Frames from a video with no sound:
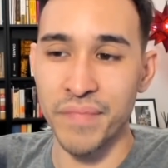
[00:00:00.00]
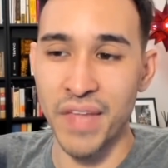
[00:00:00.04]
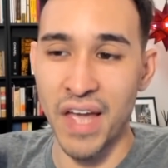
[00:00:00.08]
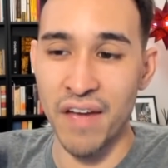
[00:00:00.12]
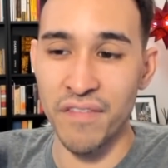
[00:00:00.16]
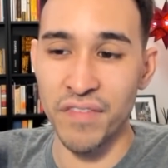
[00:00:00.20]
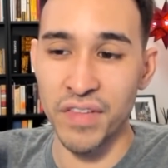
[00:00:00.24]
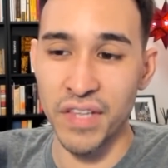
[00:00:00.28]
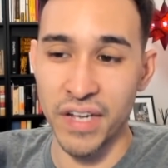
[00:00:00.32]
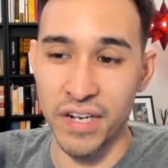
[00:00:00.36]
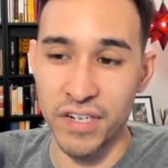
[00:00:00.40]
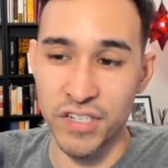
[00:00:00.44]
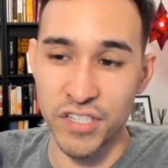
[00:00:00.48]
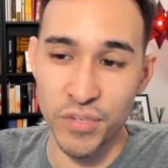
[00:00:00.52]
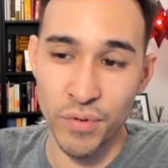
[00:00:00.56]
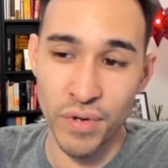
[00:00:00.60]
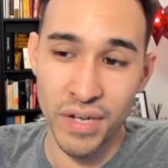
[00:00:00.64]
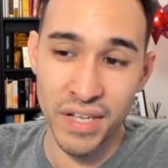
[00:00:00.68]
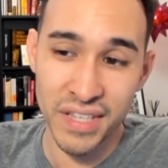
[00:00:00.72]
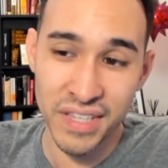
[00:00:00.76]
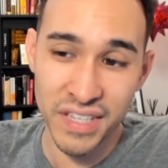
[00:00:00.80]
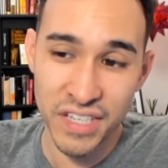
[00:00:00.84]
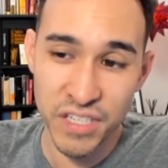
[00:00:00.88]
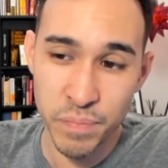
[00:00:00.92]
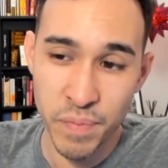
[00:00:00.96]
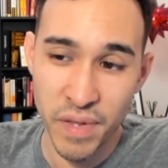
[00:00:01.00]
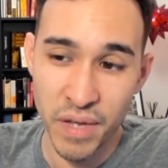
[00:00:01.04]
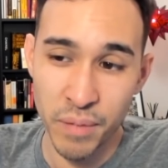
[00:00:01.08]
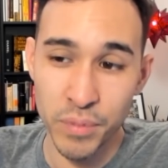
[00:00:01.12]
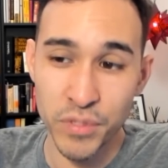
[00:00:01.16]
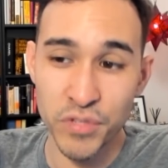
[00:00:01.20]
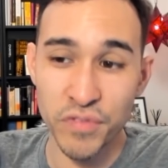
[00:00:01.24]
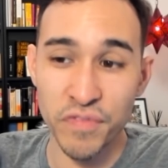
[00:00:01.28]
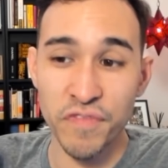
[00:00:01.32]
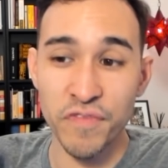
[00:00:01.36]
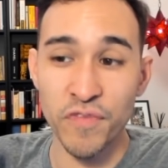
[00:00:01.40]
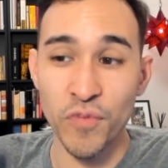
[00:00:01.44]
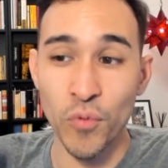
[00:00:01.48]
Avalanche. So I'll at least be able
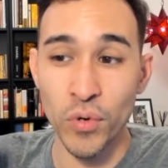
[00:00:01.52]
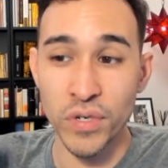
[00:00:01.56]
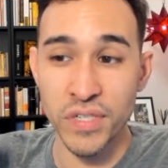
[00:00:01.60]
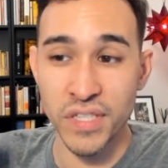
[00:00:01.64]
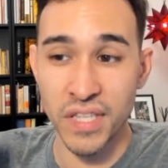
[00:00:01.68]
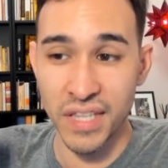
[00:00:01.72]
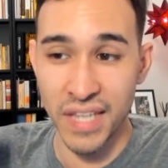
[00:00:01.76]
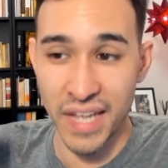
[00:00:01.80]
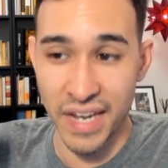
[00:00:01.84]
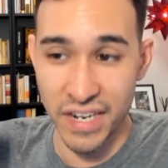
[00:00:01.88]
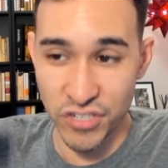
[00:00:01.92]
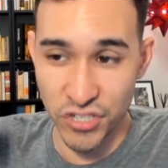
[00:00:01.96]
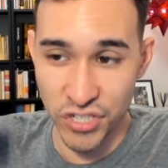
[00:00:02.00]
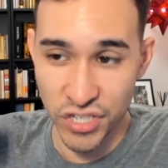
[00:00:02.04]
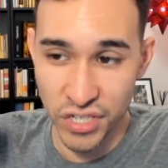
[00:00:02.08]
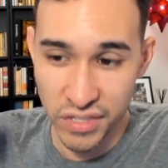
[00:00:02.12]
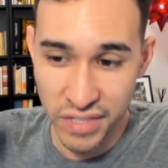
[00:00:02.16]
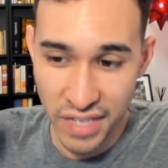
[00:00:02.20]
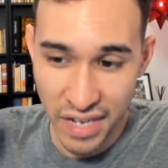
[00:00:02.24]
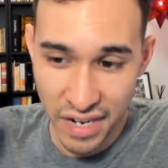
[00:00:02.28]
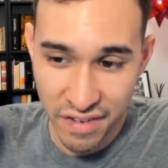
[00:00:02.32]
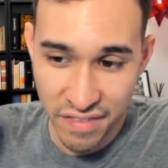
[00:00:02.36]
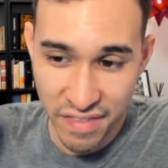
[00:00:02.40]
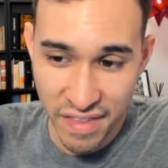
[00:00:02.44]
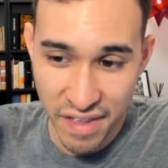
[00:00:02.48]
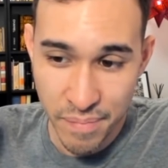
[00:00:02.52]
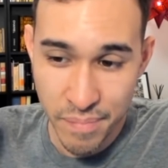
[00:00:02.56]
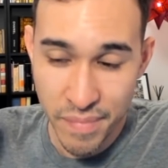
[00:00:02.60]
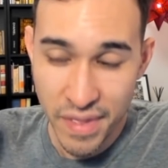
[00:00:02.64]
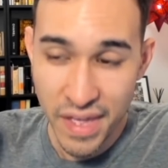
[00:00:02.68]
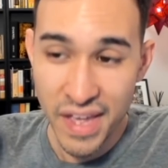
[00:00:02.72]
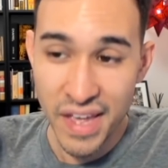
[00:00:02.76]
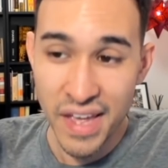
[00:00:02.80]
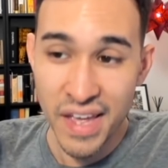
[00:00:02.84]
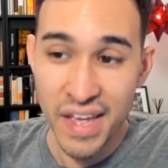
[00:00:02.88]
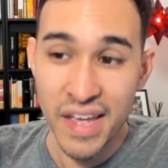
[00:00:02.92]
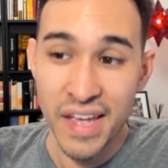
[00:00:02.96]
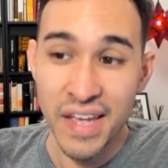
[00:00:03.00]
to force the last shield out of them
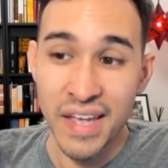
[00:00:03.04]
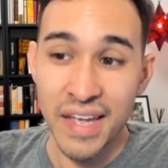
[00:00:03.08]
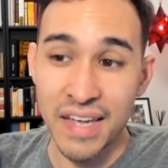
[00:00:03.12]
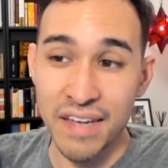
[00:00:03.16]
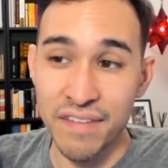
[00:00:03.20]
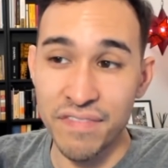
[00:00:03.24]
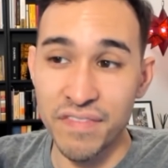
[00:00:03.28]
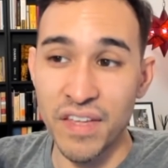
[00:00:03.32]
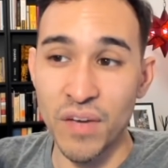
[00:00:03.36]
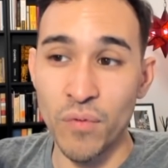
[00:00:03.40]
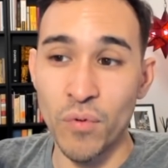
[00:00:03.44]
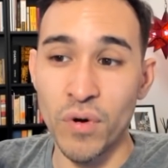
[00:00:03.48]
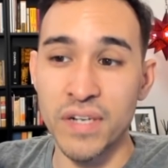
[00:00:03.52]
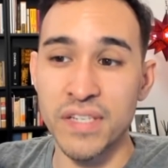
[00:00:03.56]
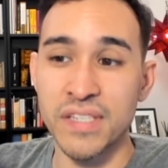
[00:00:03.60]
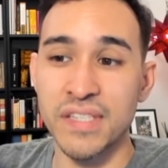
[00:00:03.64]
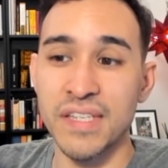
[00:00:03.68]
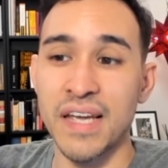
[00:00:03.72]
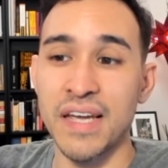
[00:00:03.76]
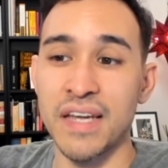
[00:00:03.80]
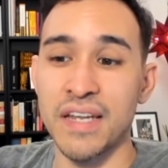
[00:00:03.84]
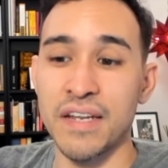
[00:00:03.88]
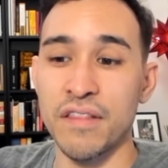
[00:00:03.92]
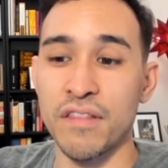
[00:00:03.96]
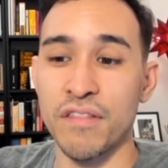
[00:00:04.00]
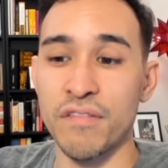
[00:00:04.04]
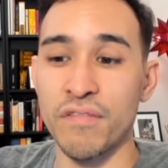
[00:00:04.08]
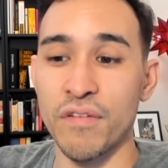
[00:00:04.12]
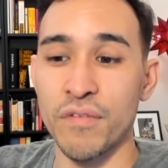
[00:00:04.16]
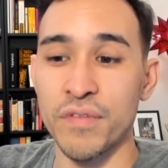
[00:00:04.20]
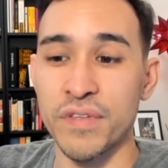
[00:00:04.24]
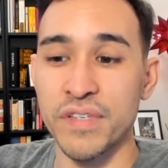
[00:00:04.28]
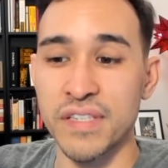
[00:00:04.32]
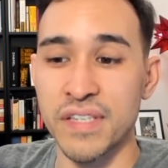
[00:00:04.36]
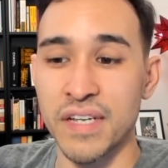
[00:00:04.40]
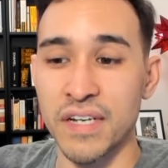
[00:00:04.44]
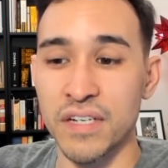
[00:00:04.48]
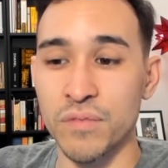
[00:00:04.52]
if they want to stay in and throw
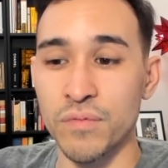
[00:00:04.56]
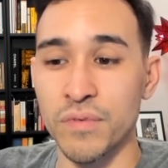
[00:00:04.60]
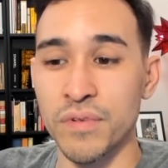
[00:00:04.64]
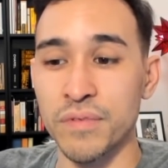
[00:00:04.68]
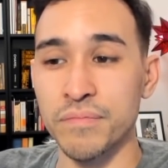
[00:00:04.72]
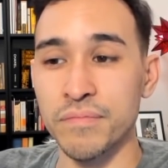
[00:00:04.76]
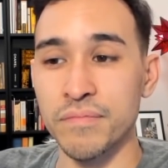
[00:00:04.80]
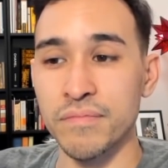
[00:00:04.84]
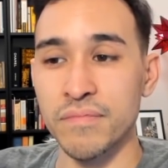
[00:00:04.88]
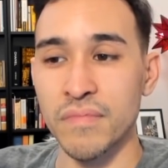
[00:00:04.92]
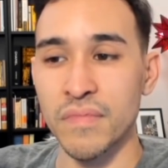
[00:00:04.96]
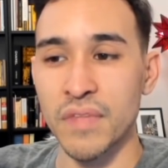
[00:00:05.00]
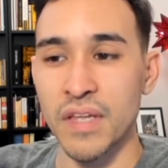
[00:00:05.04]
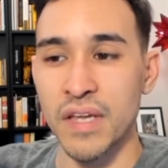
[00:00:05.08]
this next one.